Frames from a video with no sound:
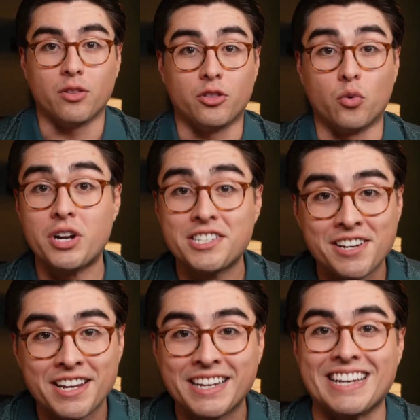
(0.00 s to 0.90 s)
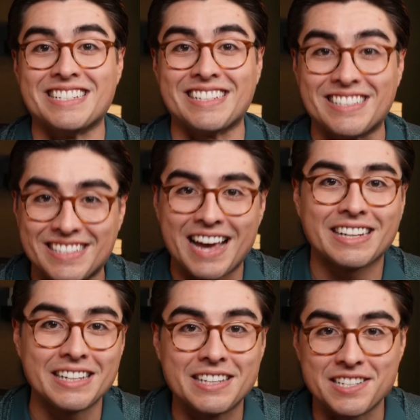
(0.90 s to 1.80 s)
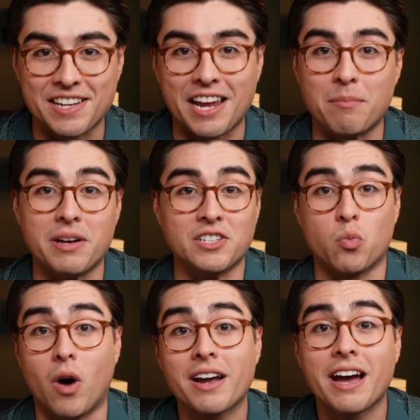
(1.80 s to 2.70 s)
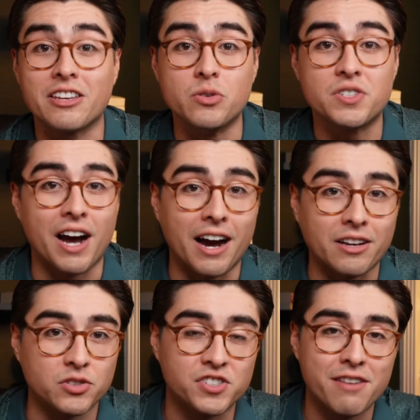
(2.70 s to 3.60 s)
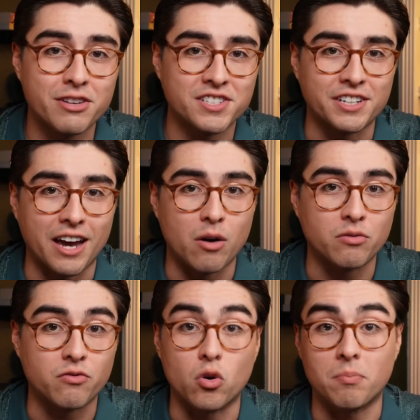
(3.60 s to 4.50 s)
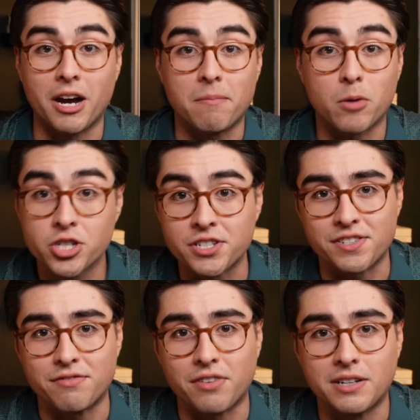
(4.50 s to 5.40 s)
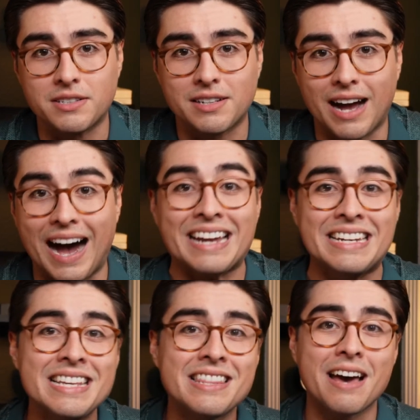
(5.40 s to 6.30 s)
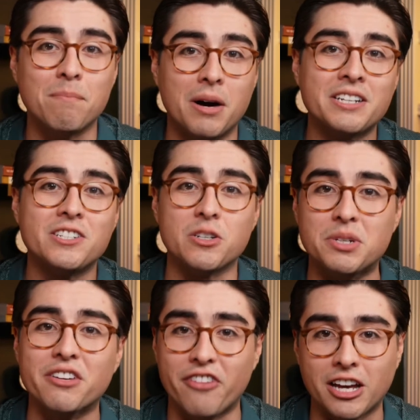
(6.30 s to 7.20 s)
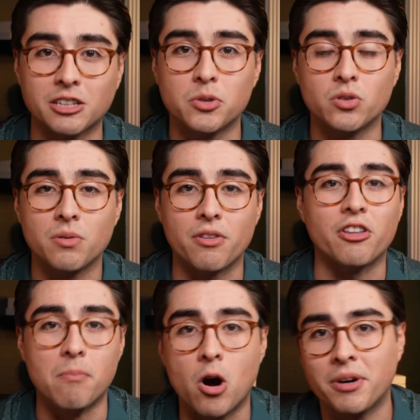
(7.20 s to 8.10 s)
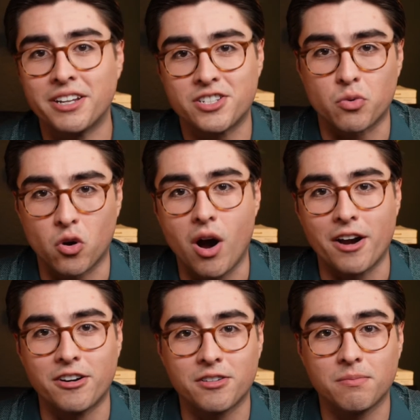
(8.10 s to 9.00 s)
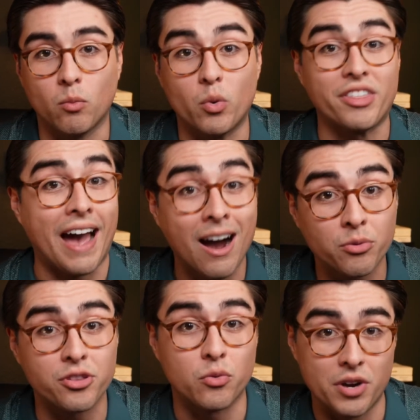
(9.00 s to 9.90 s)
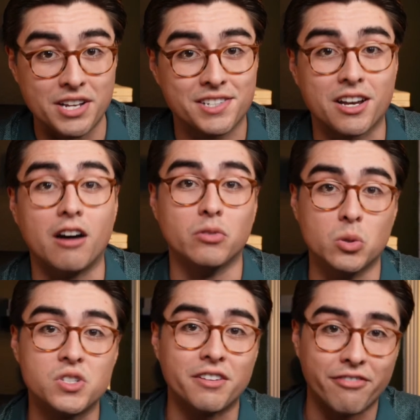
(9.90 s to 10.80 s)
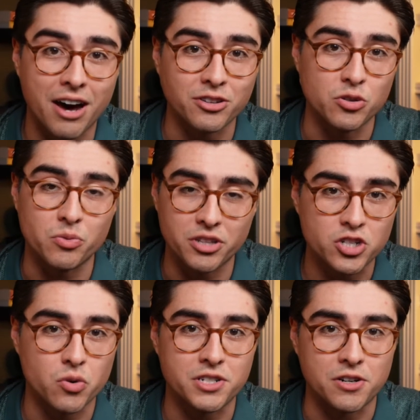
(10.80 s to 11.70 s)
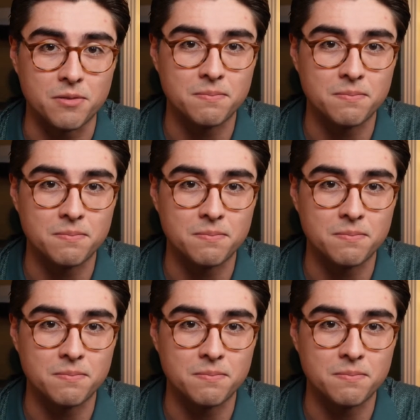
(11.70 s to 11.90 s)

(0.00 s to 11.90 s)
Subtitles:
The reasoning is exactly the same as why I use a high-yield savings account for my emergency fund. I need that money to be available the moment it's required, without the risk of losing value in the short term.